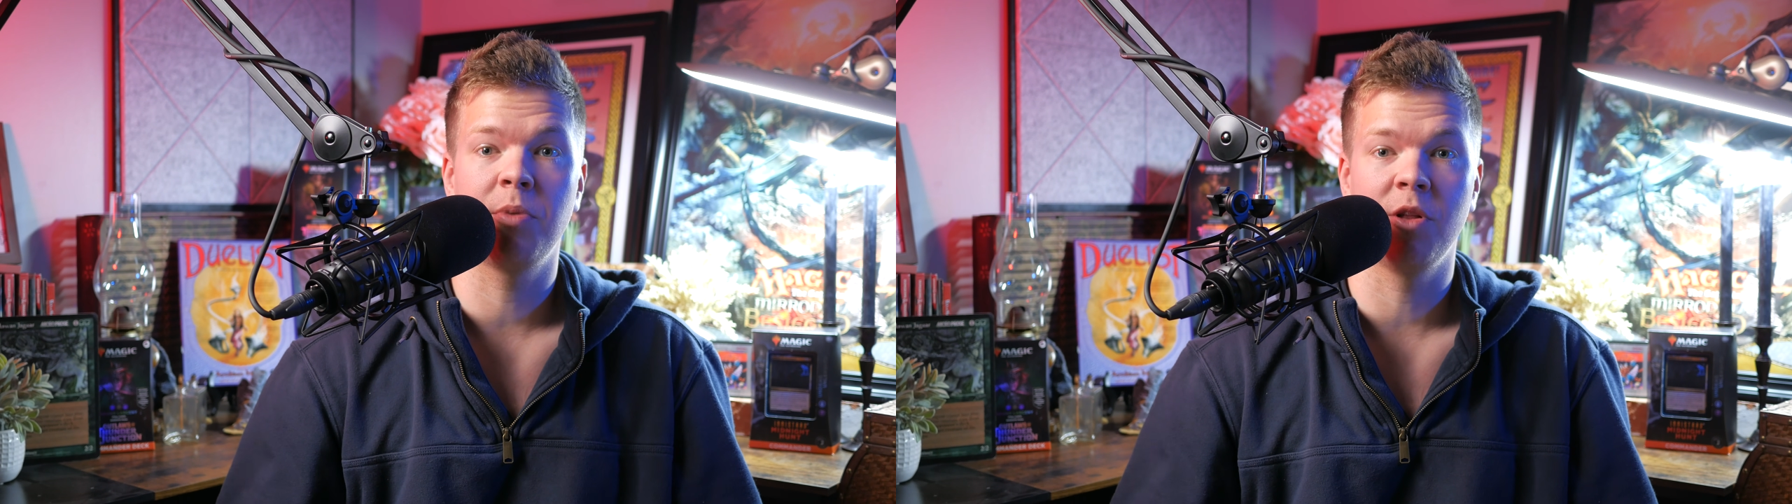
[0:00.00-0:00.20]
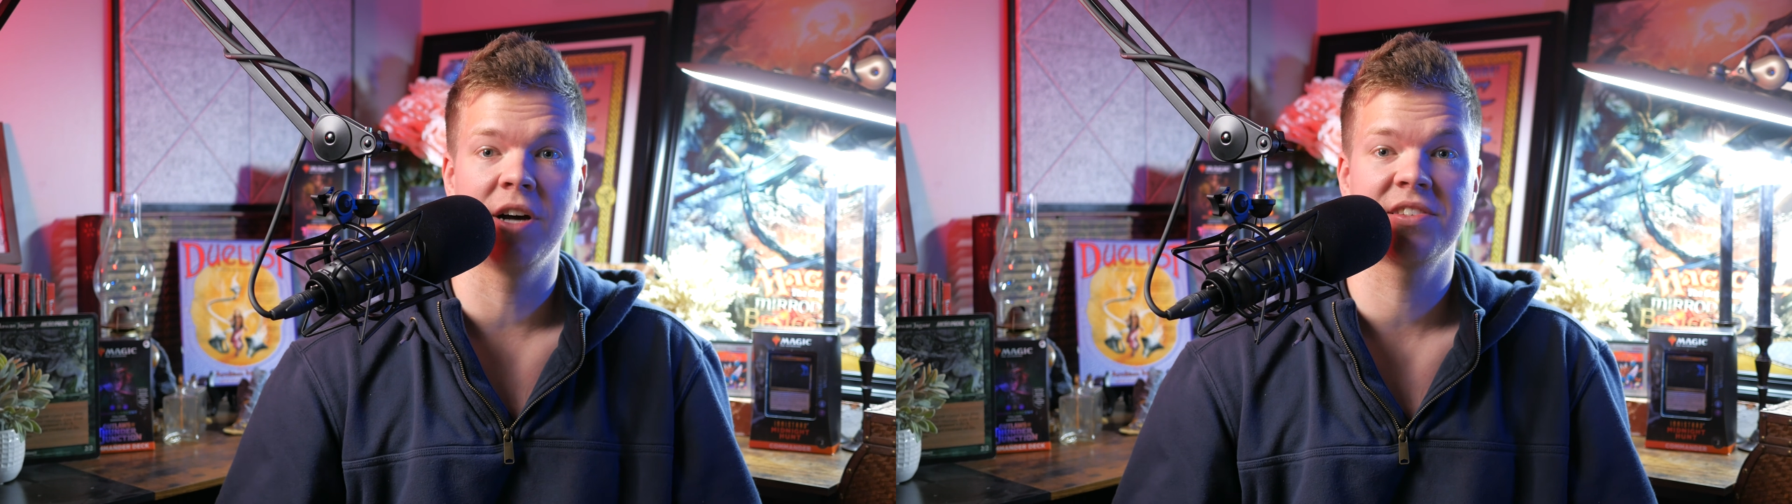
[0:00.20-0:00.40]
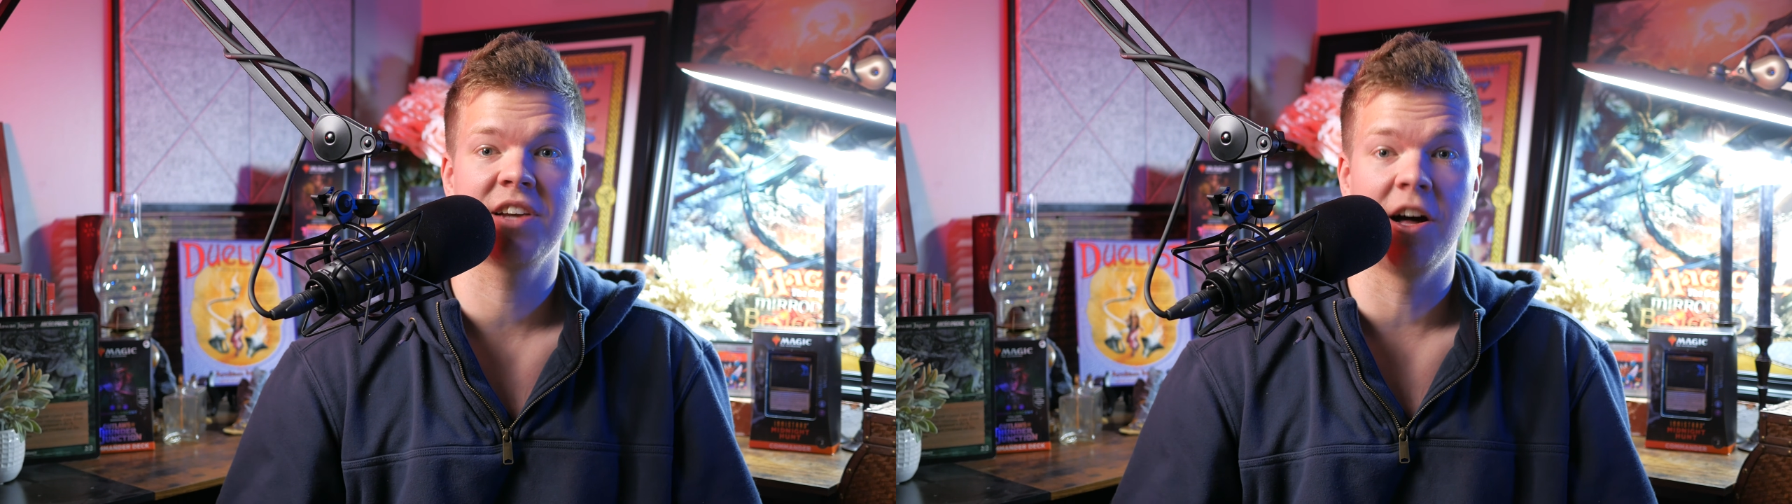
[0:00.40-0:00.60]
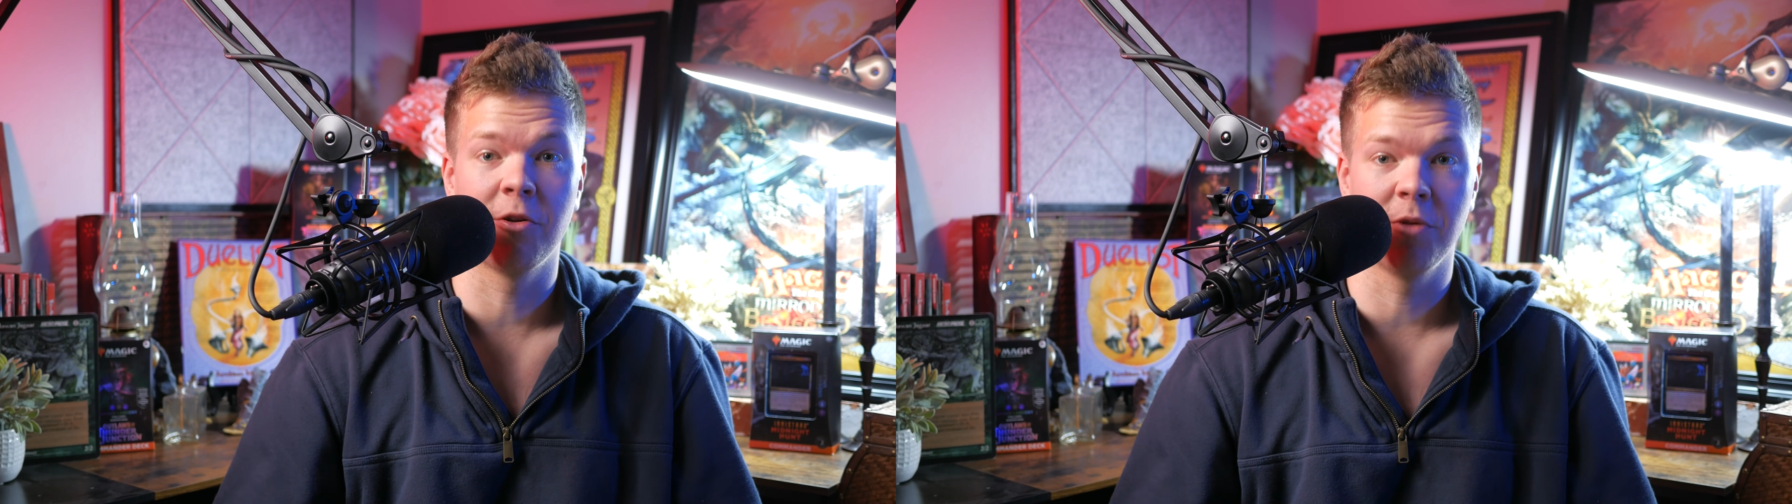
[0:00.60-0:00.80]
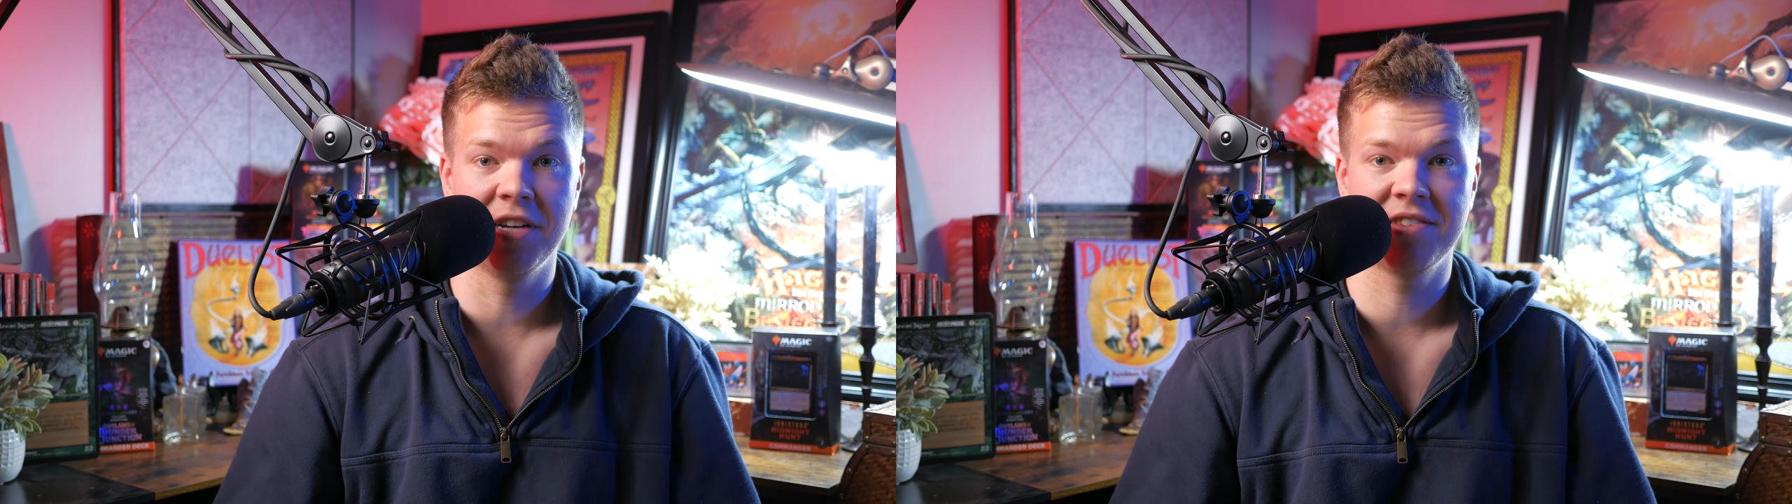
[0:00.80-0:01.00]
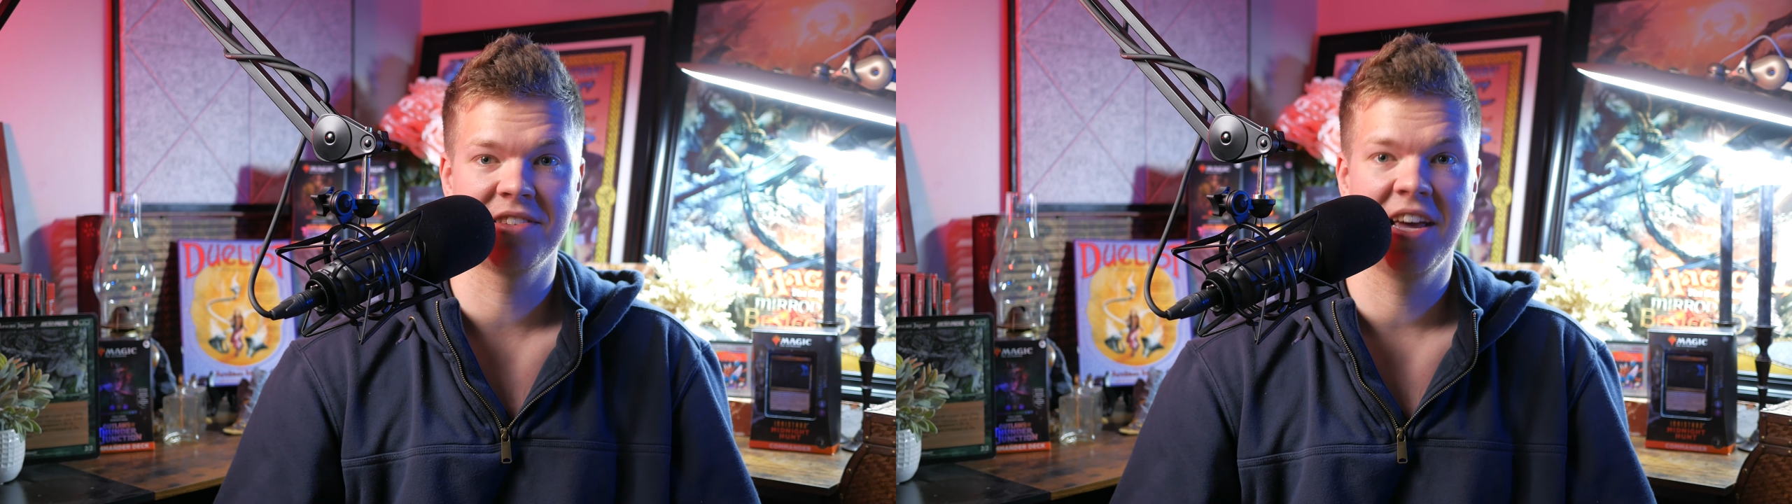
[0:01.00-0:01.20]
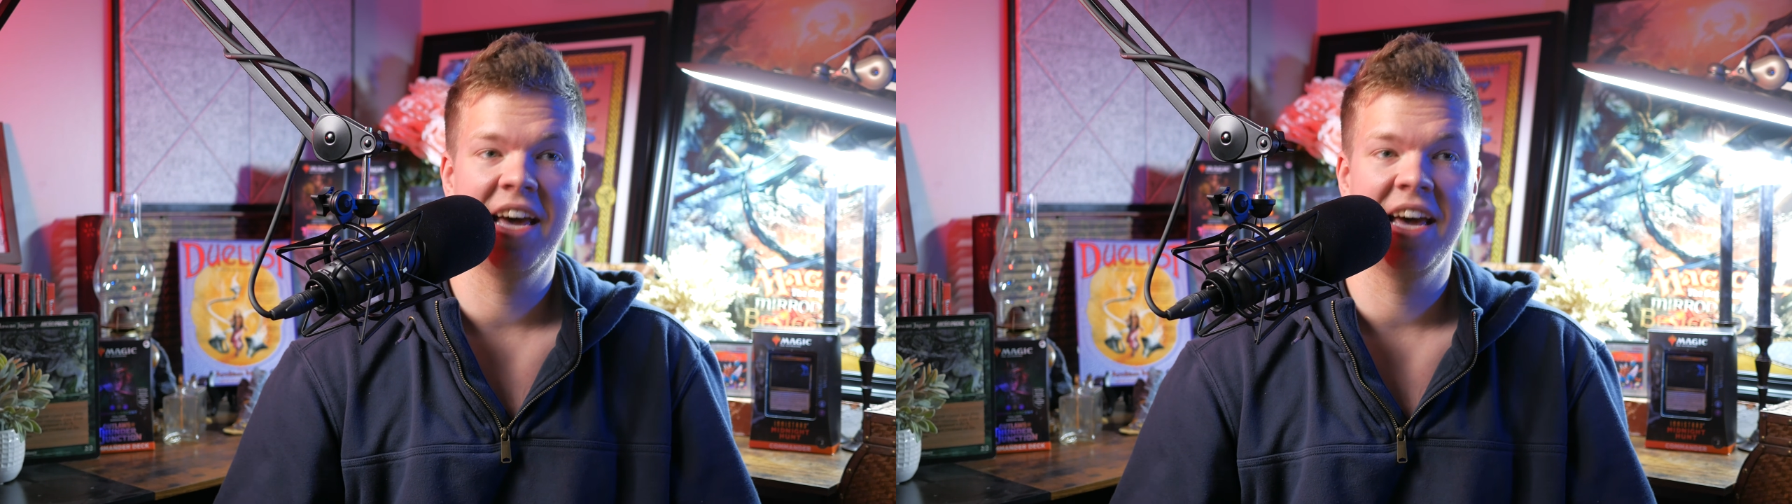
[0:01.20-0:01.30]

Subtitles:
plus colorless.